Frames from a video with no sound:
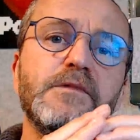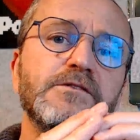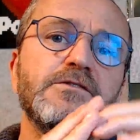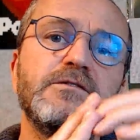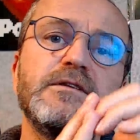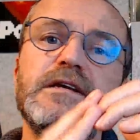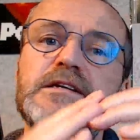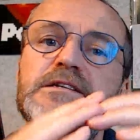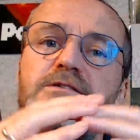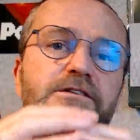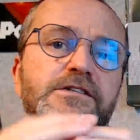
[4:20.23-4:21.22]
So
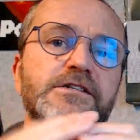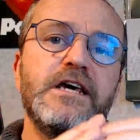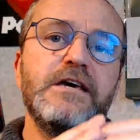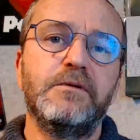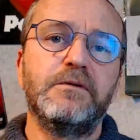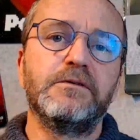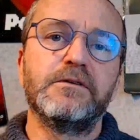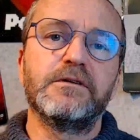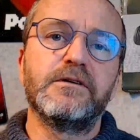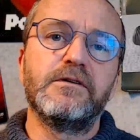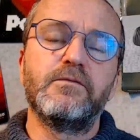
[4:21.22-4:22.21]
it's not stable
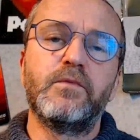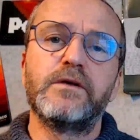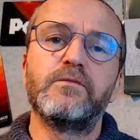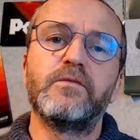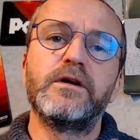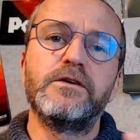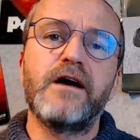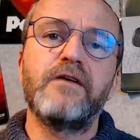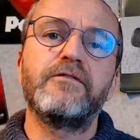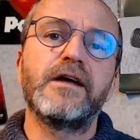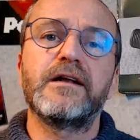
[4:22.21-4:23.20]
when you
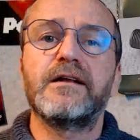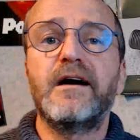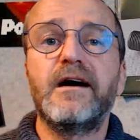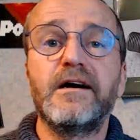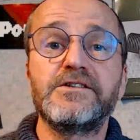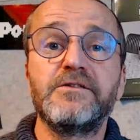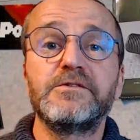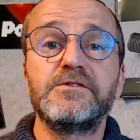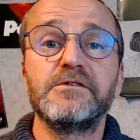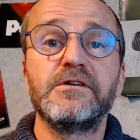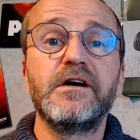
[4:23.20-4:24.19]
have it at high
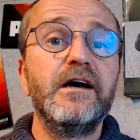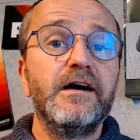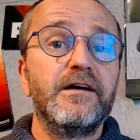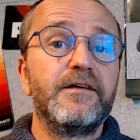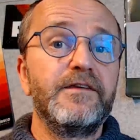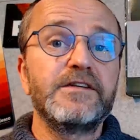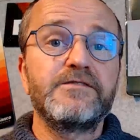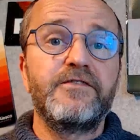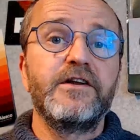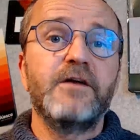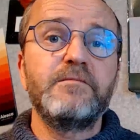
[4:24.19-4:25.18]
temperature. This
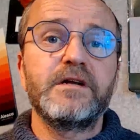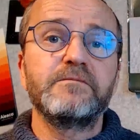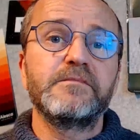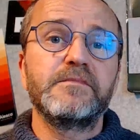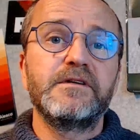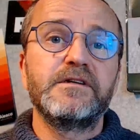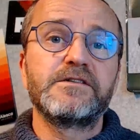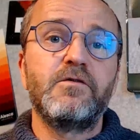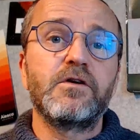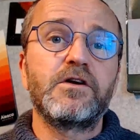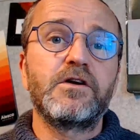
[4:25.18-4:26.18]
phenomenon is
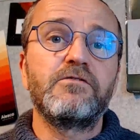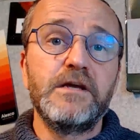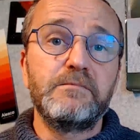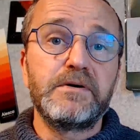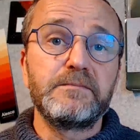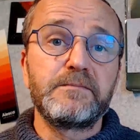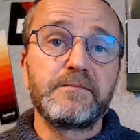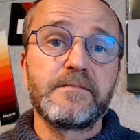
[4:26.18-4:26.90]
called creep.